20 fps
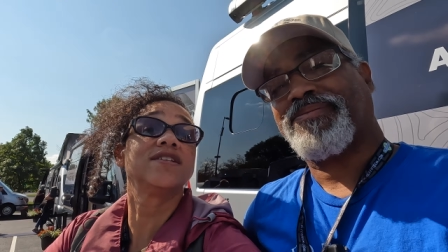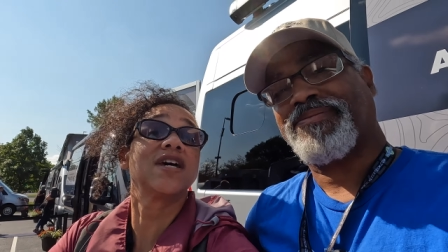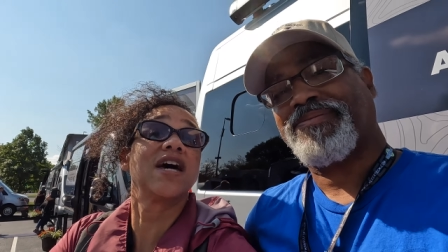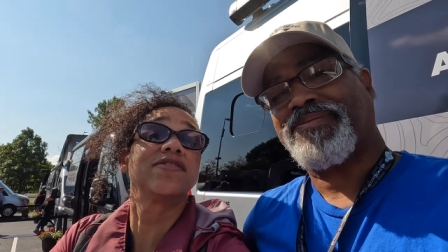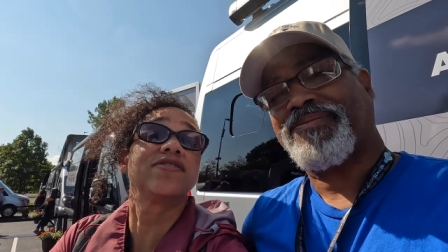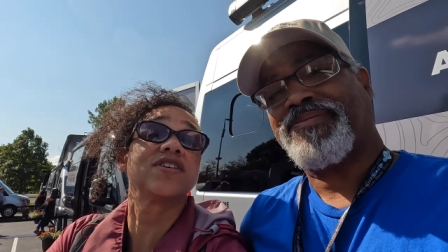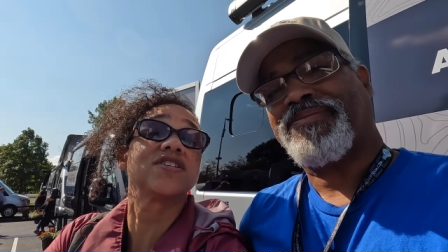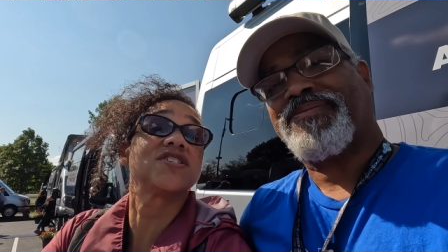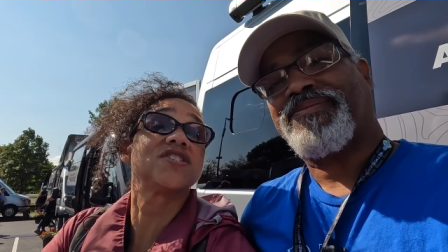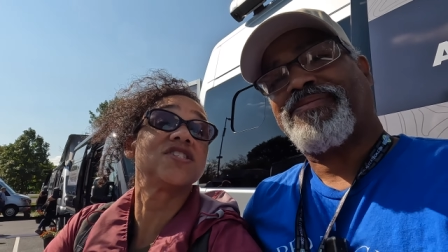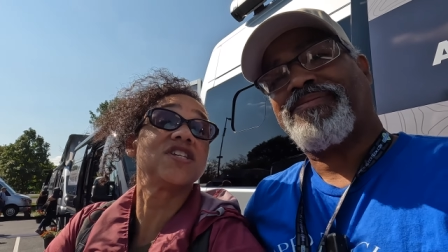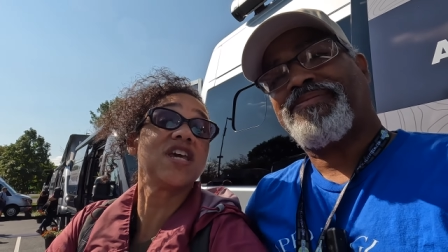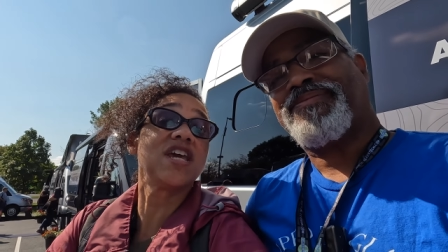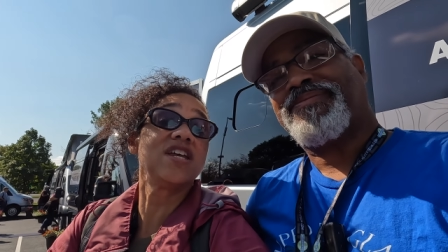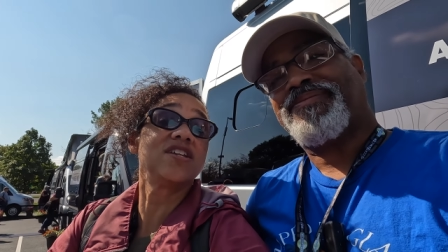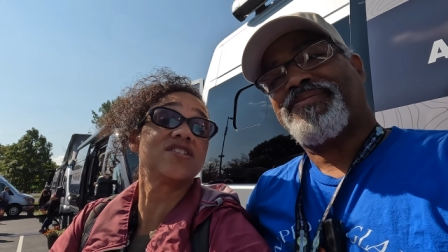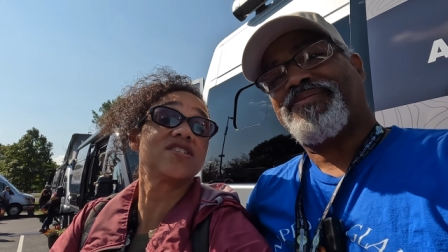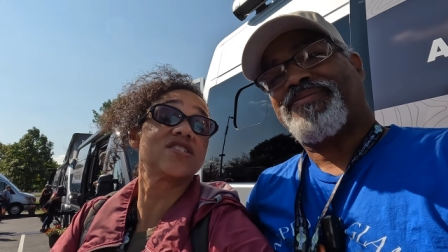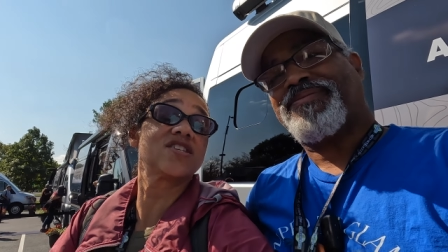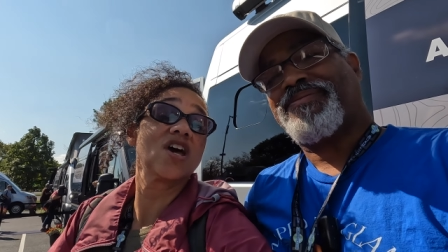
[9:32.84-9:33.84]
that the
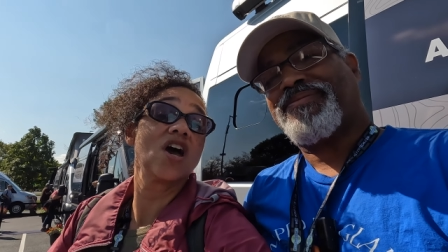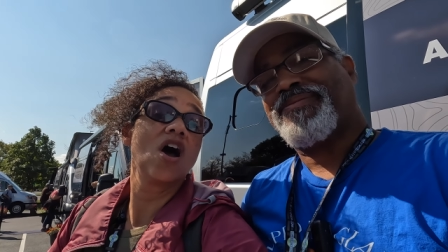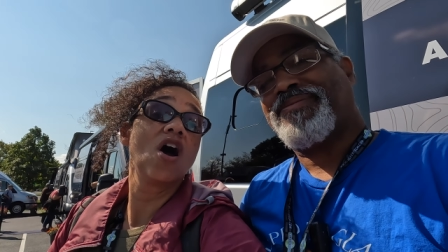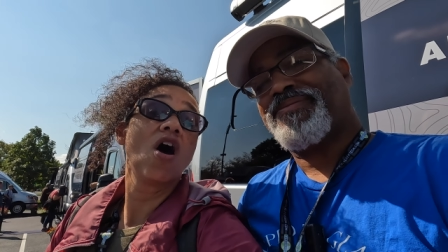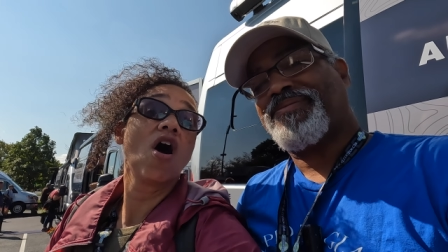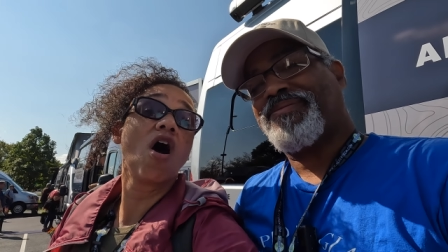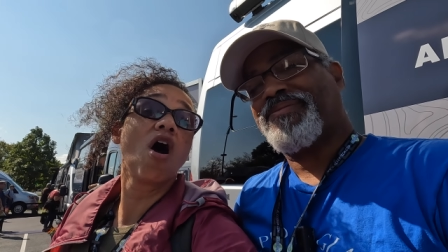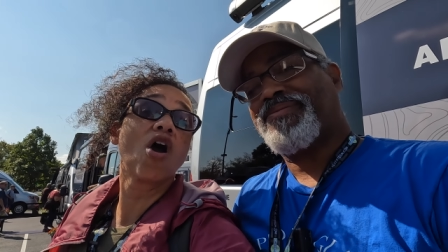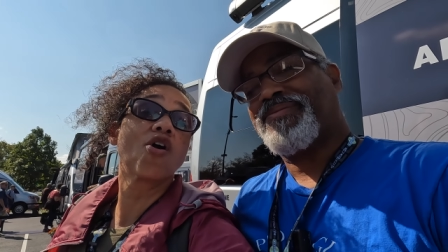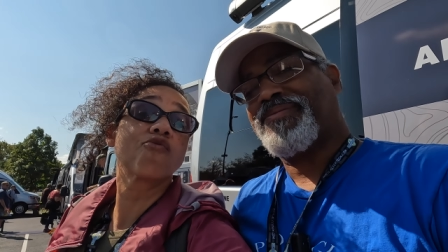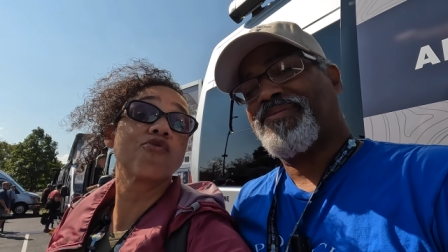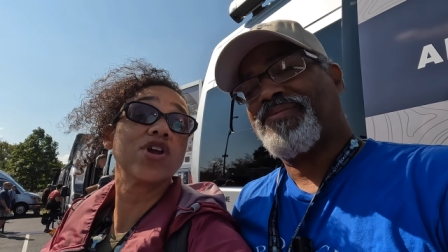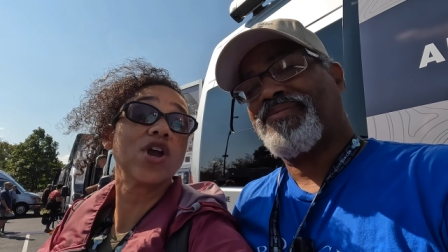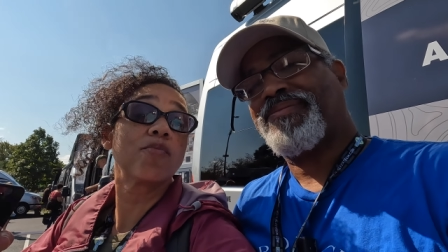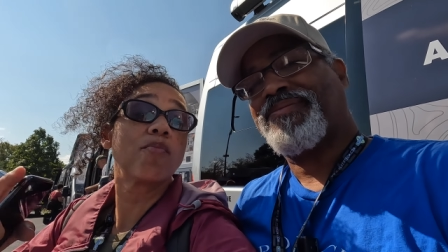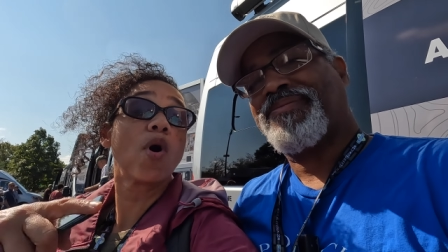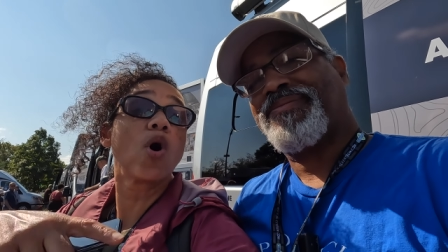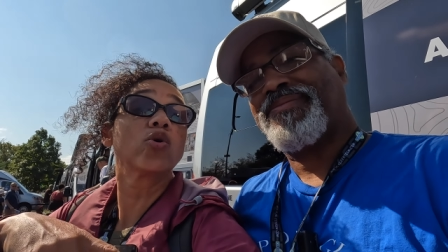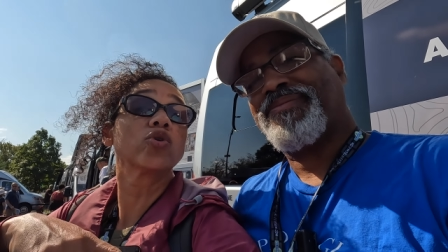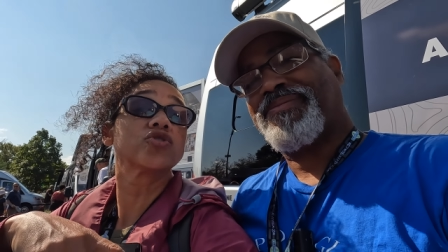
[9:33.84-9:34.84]
seats are
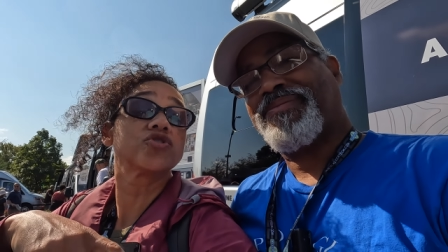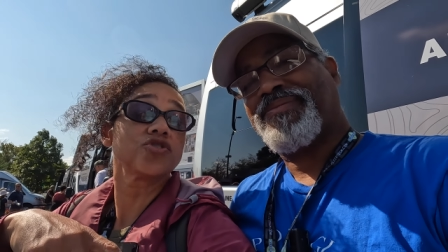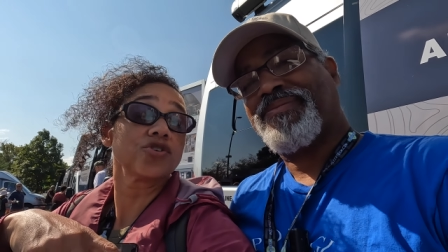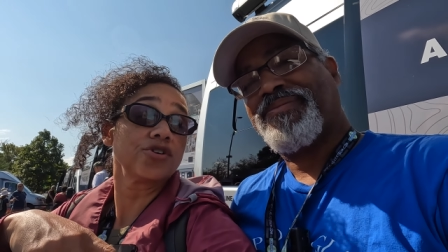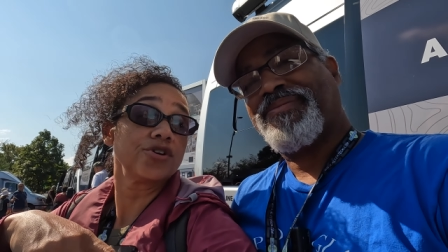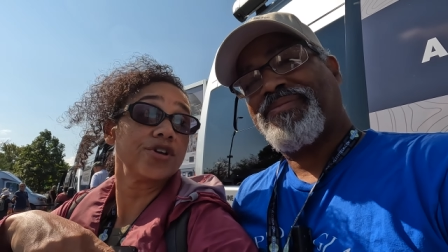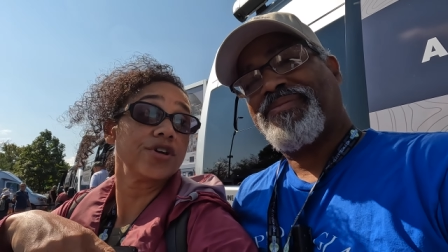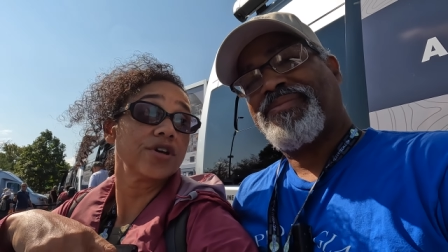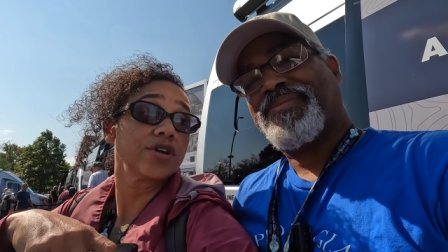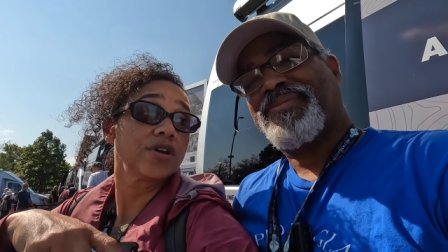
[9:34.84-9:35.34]
reupholstered.